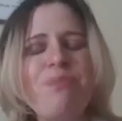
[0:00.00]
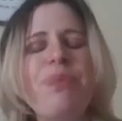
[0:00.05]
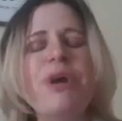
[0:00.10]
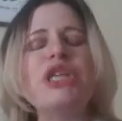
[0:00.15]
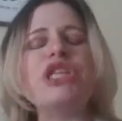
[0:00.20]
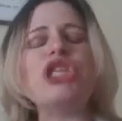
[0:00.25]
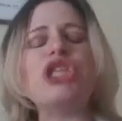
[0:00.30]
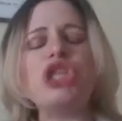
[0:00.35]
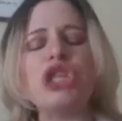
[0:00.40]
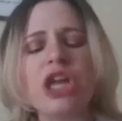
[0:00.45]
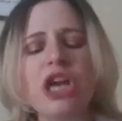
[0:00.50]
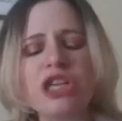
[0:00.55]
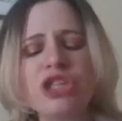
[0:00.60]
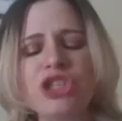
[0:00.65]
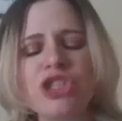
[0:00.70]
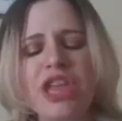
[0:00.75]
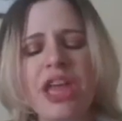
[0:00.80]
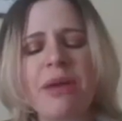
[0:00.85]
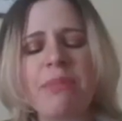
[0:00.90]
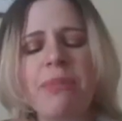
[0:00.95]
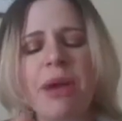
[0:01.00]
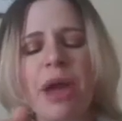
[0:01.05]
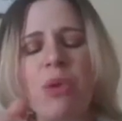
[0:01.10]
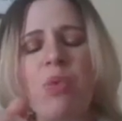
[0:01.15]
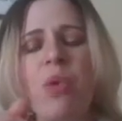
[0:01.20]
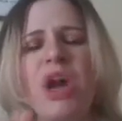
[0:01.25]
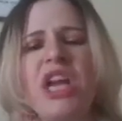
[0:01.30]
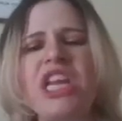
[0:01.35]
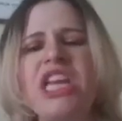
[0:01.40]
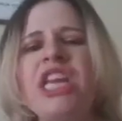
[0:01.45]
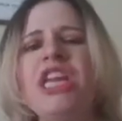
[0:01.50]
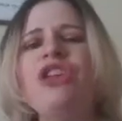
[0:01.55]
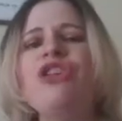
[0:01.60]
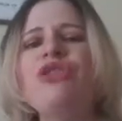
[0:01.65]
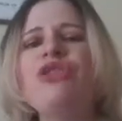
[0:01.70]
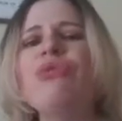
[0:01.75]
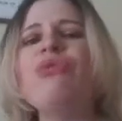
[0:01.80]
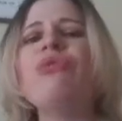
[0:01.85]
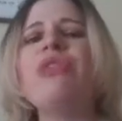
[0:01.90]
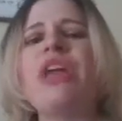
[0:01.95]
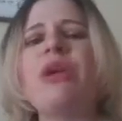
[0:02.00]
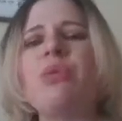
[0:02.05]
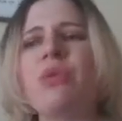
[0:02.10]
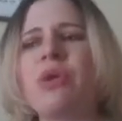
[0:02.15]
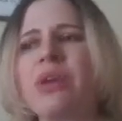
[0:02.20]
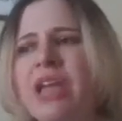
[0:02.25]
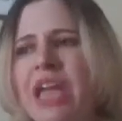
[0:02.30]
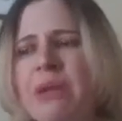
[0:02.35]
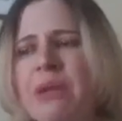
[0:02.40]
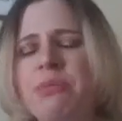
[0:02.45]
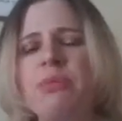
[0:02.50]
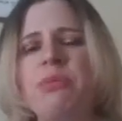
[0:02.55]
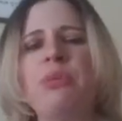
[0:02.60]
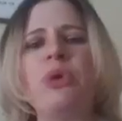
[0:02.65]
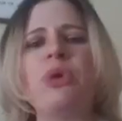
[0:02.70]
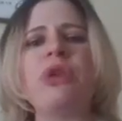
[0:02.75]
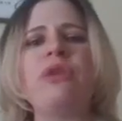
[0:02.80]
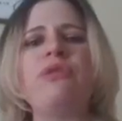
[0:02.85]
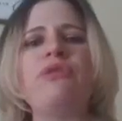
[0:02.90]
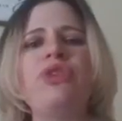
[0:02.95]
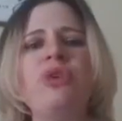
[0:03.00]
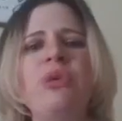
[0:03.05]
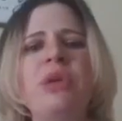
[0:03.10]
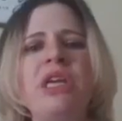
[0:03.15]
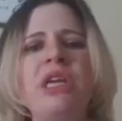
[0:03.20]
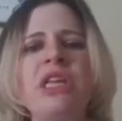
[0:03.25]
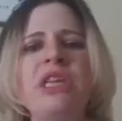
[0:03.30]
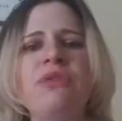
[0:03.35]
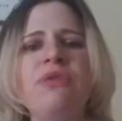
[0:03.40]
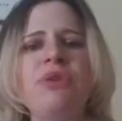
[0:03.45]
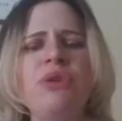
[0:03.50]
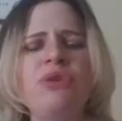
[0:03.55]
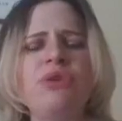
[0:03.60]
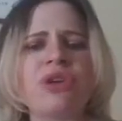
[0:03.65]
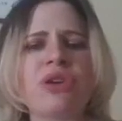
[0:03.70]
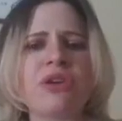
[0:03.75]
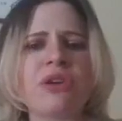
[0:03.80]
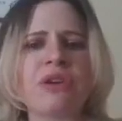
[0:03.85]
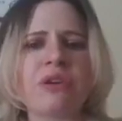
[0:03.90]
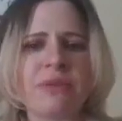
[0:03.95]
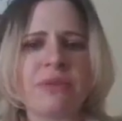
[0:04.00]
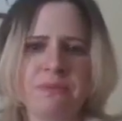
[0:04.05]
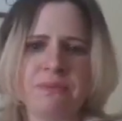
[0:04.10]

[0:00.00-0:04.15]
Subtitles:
but judged them by what he knew they were capable of doing in the future.